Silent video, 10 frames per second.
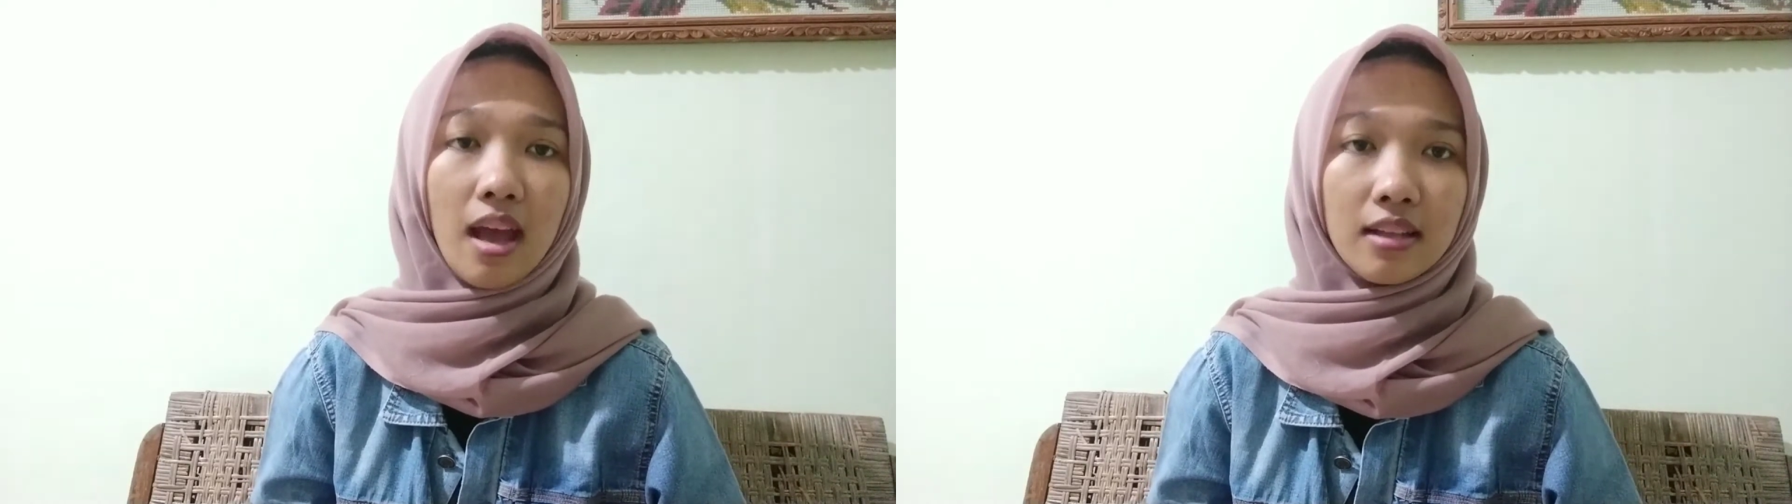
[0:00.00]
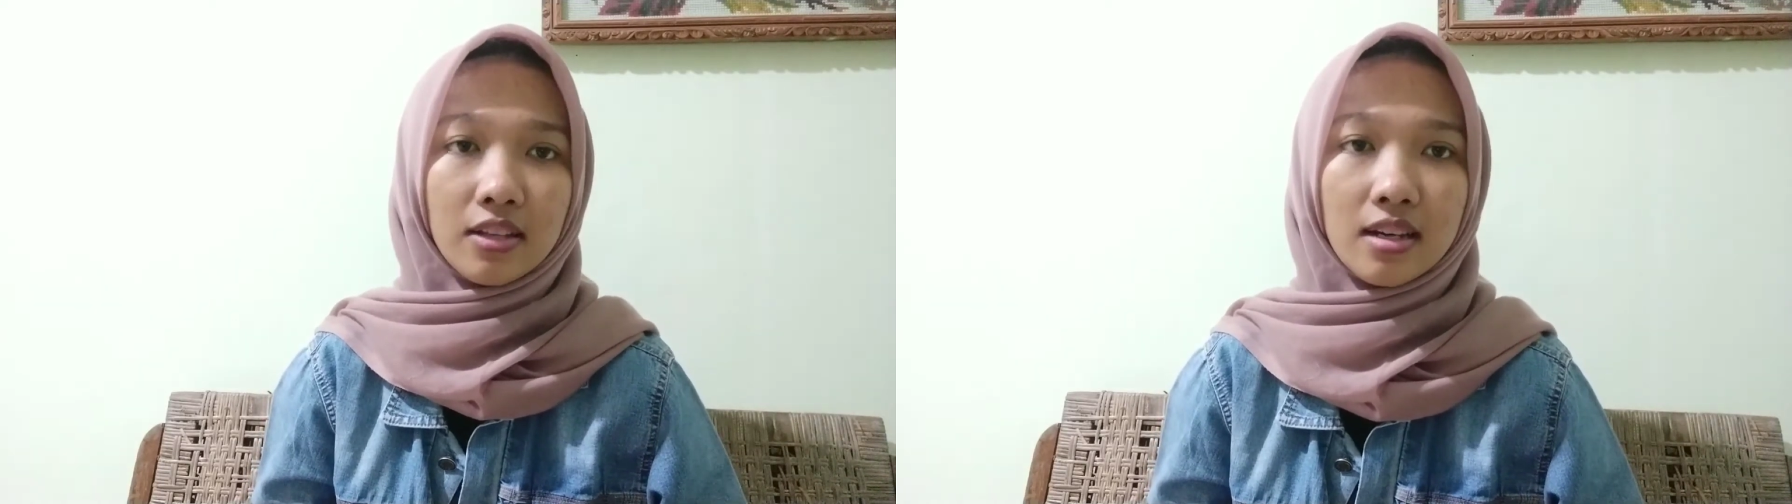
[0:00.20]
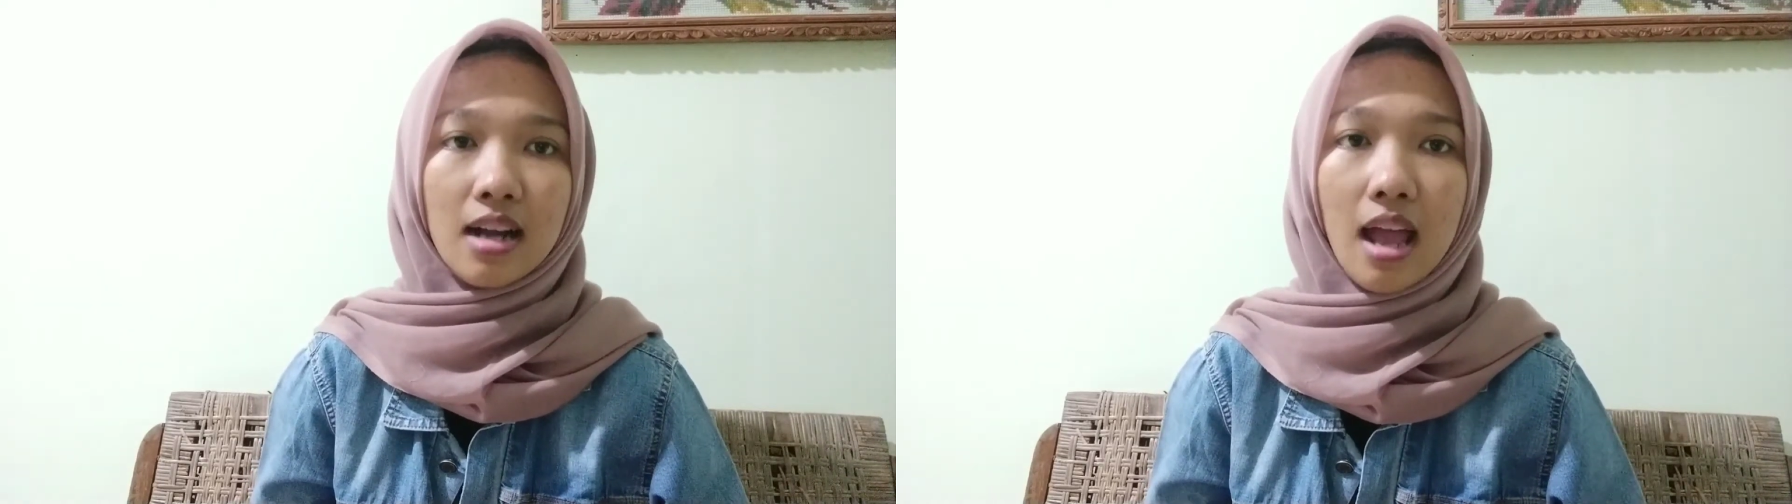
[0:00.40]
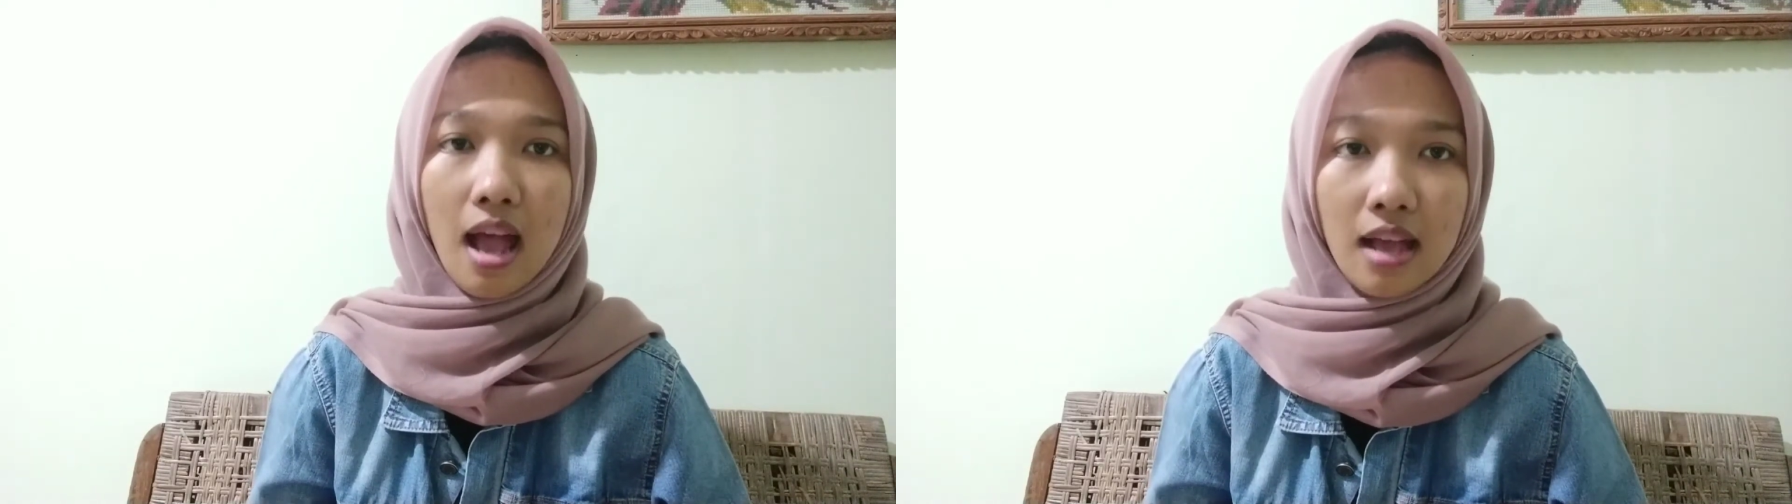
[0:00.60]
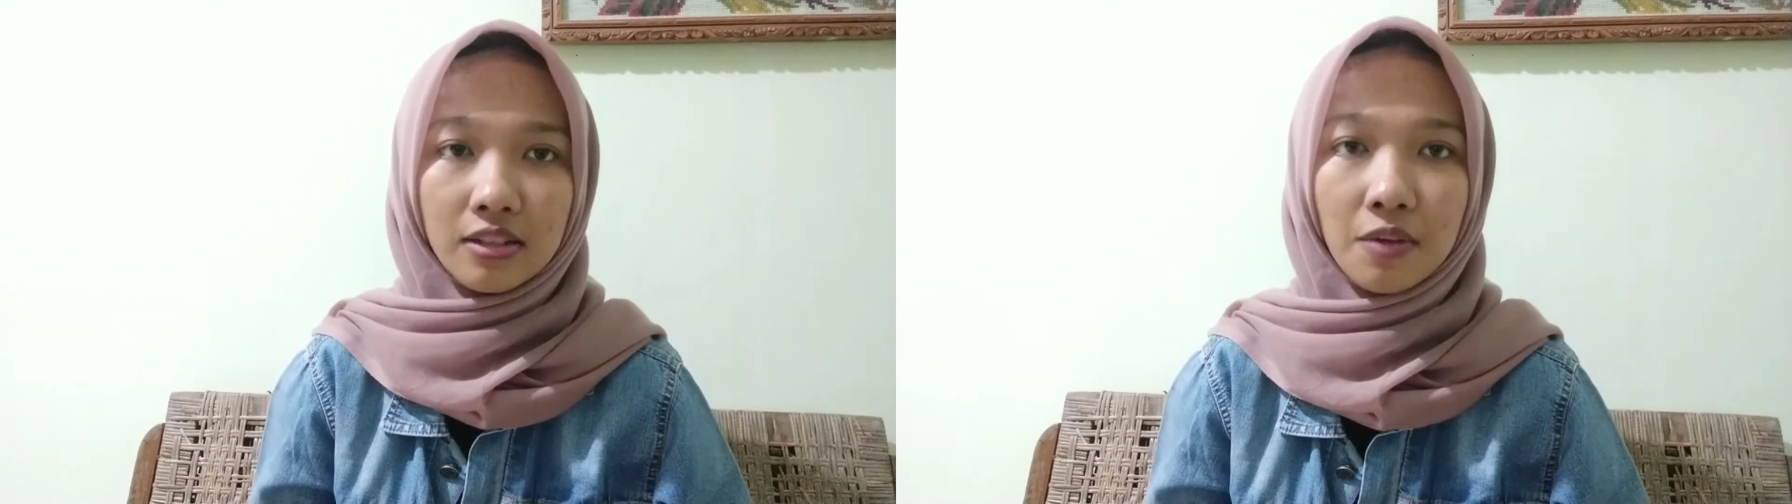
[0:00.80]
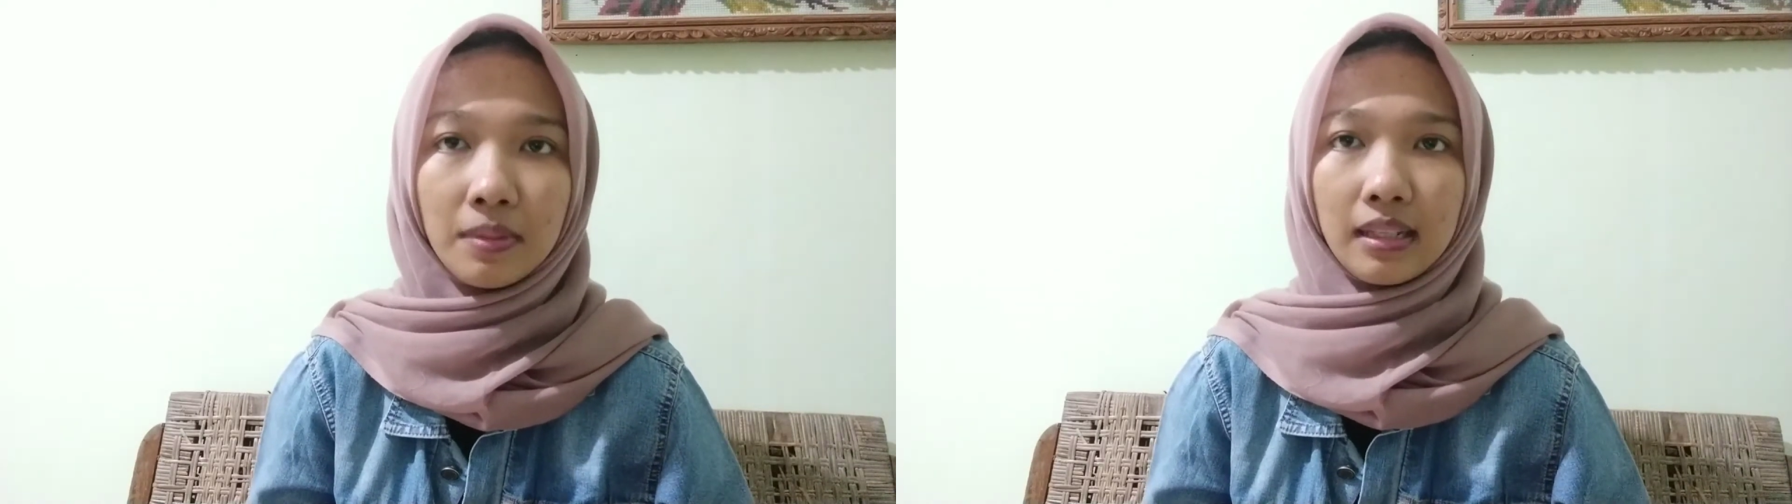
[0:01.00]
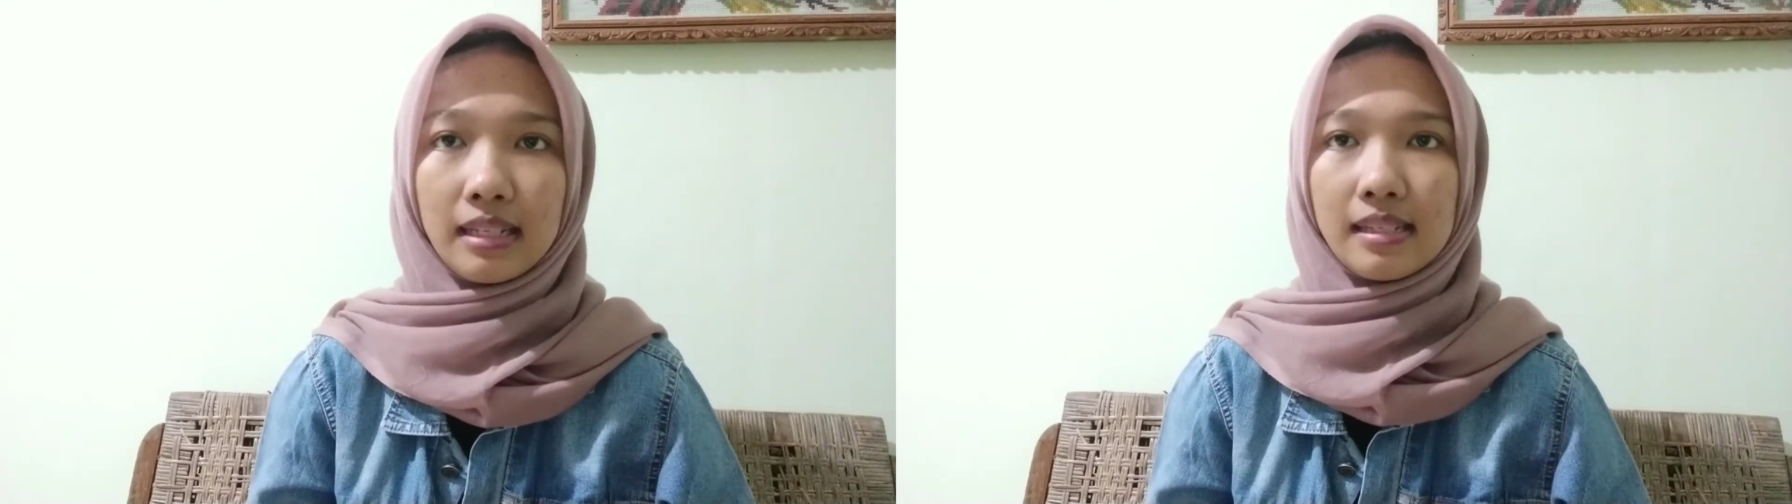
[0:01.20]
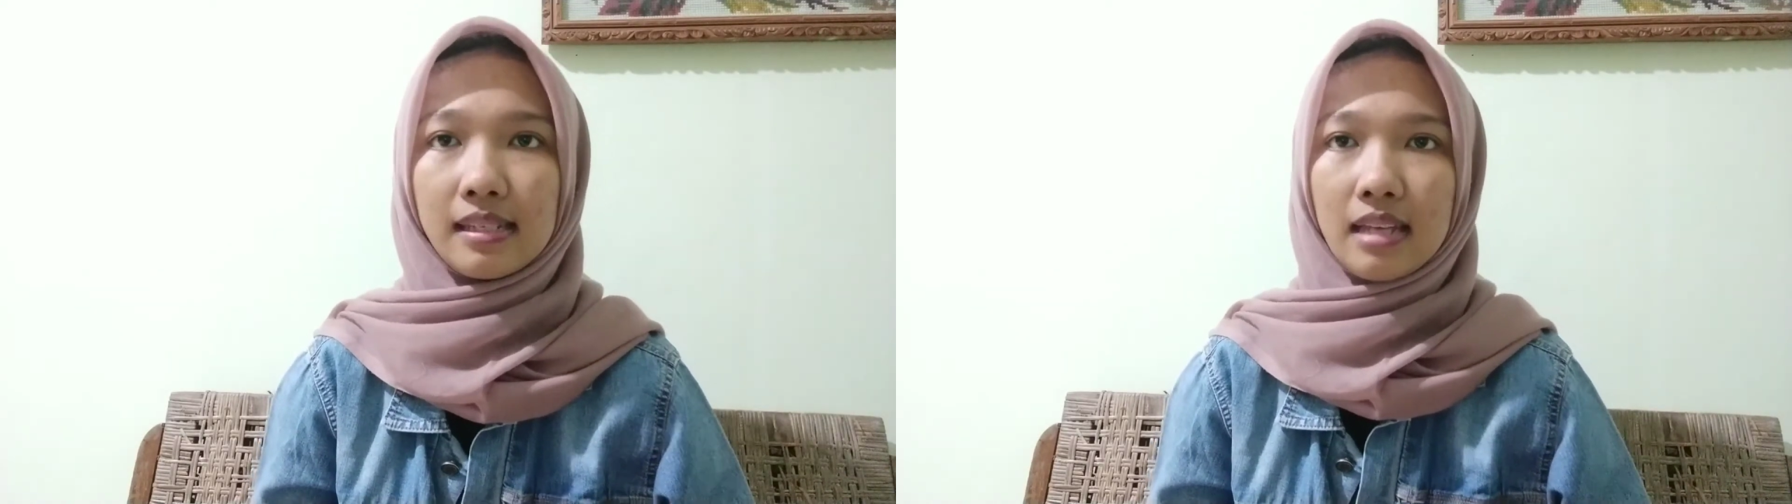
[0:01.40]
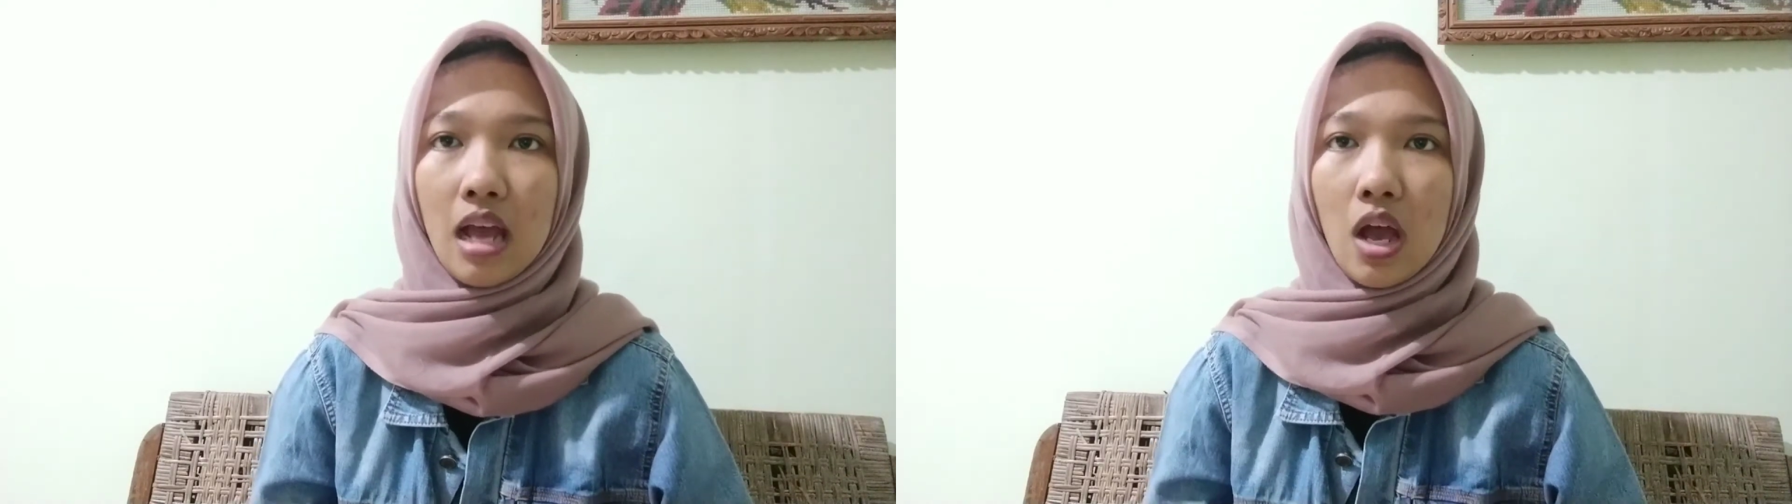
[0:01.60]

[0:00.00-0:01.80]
other anomalies.